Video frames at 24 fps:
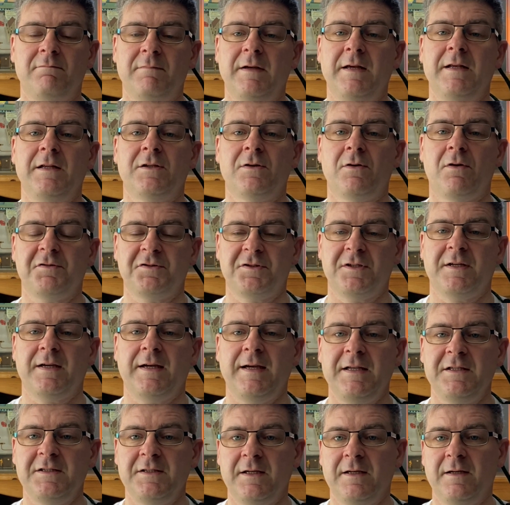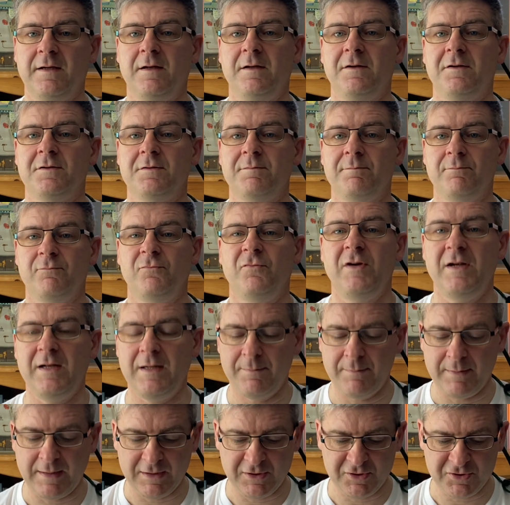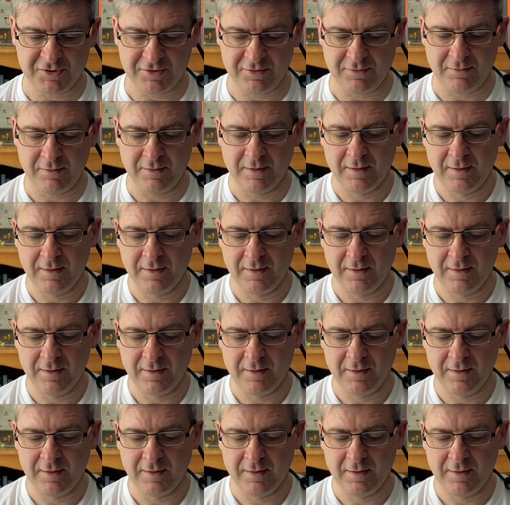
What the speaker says: intoxicating, and just really makes you